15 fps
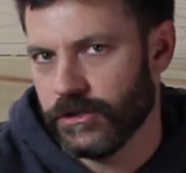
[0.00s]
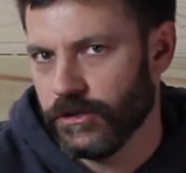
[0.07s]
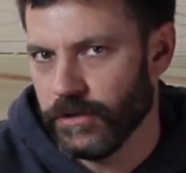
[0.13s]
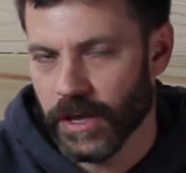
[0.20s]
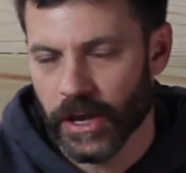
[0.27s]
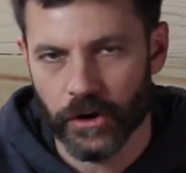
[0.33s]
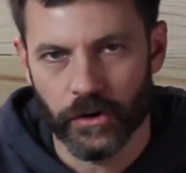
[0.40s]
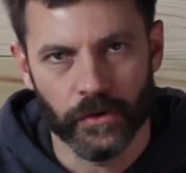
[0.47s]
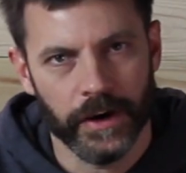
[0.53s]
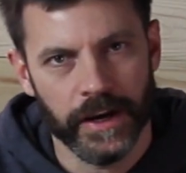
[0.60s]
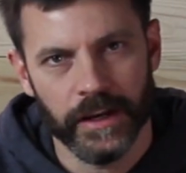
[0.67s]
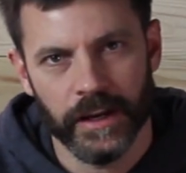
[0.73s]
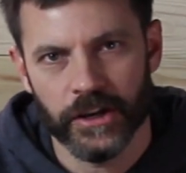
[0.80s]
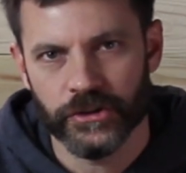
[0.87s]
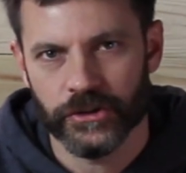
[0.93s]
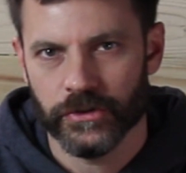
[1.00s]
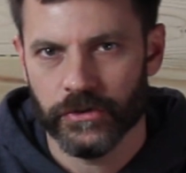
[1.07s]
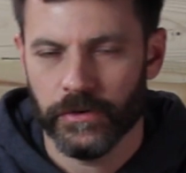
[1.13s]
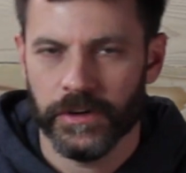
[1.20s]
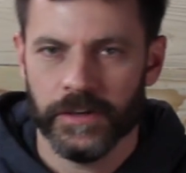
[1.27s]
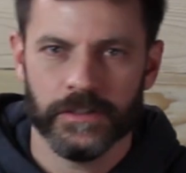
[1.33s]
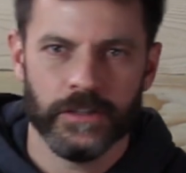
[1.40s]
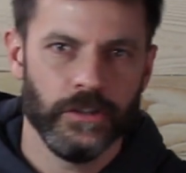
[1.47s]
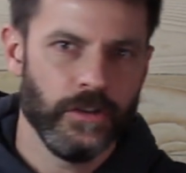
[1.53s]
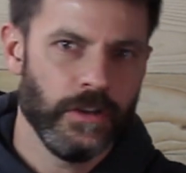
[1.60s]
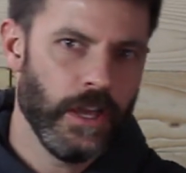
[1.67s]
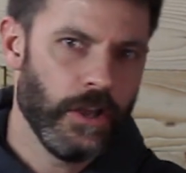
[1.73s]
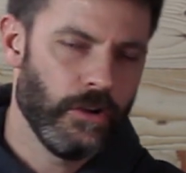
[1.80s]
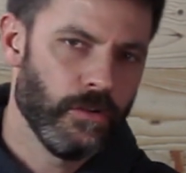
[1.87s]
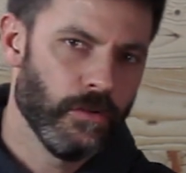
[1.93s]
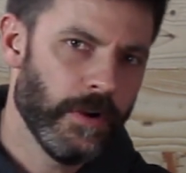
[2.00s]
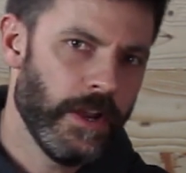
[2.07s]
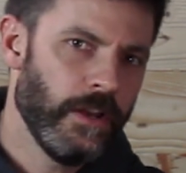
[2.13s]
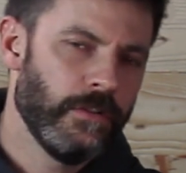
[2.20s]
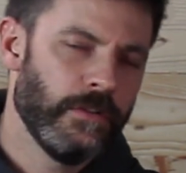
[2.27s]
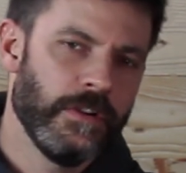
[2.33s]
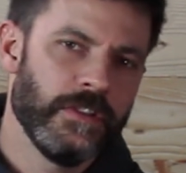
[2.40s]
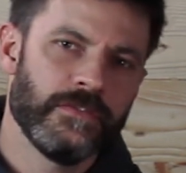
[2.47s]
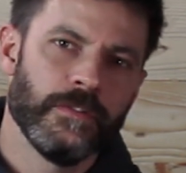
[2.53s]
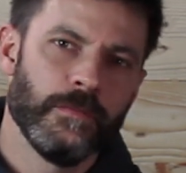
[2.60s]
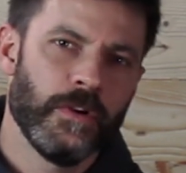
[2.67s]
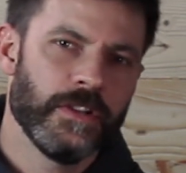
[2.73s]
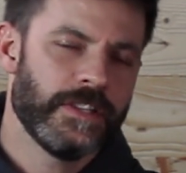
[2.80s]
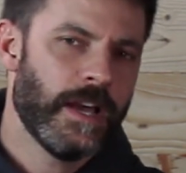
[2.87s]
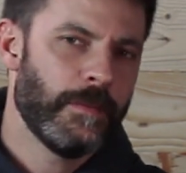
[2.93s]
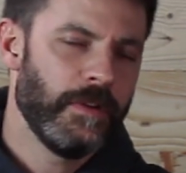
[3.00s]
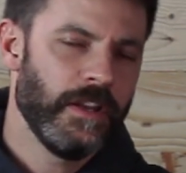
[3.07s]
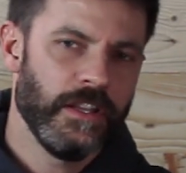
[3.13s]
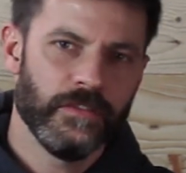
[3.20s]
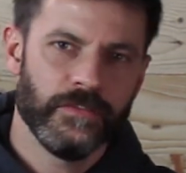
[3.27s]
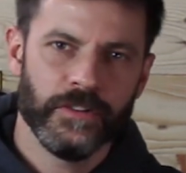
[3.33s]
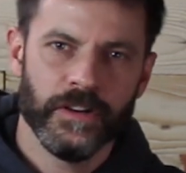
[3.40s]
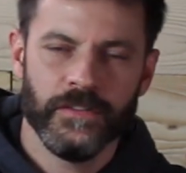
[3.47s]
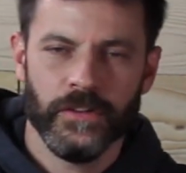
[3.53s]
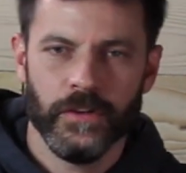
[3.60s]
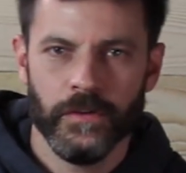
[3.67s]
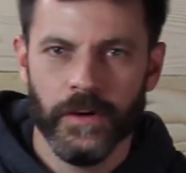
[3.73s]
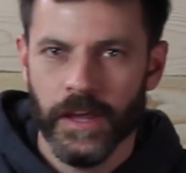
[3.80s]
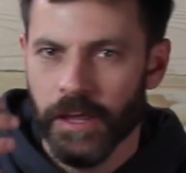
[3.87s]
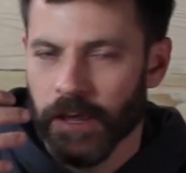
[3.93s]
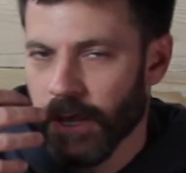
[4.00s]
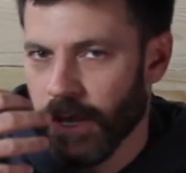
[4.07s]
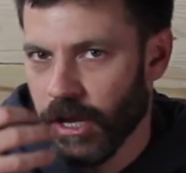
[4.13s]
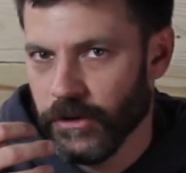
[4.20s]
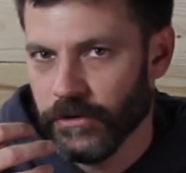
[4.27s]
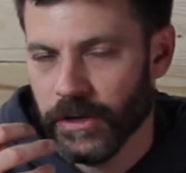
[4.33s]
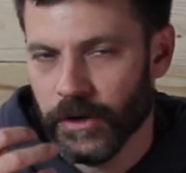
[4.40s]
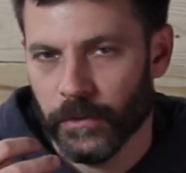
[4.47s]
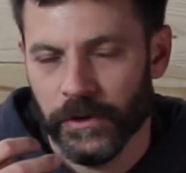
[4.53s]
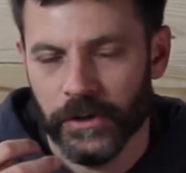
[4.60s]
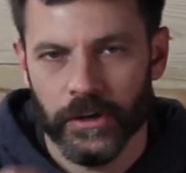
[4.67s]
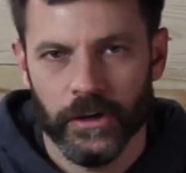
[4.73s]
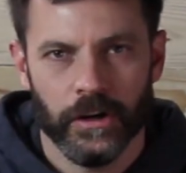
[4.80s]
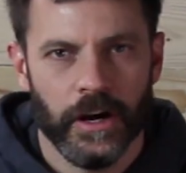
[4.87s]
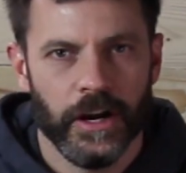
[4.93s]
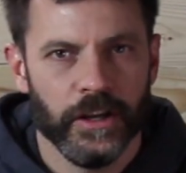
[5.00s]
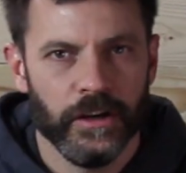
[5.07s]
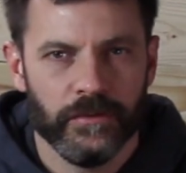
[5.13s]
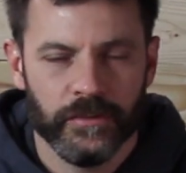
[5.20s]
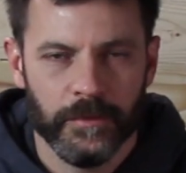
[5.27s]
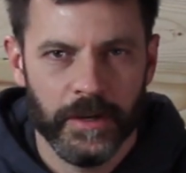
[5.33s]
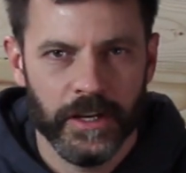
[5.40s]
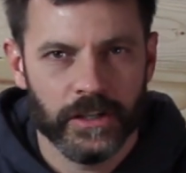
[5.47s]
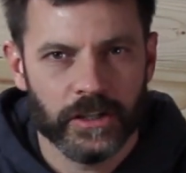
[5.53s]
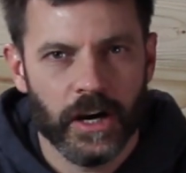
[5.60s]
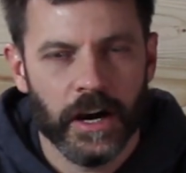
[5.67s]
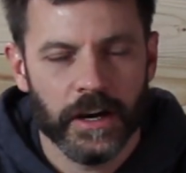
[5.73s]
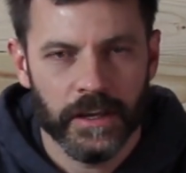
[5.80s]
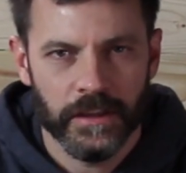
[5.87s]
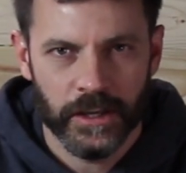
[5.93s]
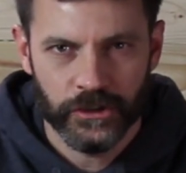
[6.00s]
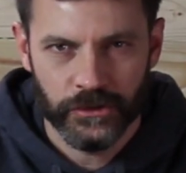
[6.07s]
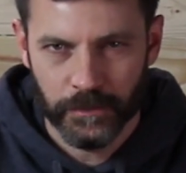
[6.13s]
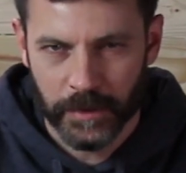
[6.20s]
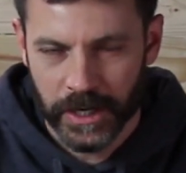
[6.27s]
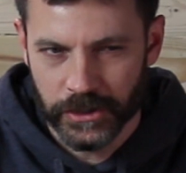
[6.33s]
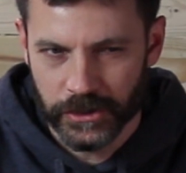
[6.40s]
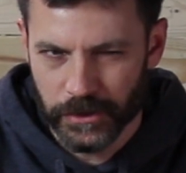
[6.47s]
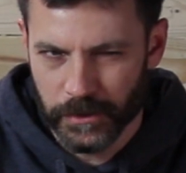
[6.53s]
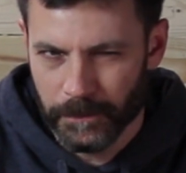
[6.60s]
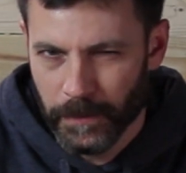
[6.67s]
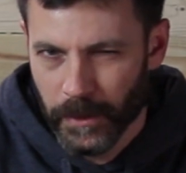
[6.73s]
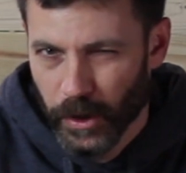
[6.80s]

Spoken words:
So you get great engine noise, you get great noise from what's happening in front of you, and you'll get really good audio from any talking that you might do.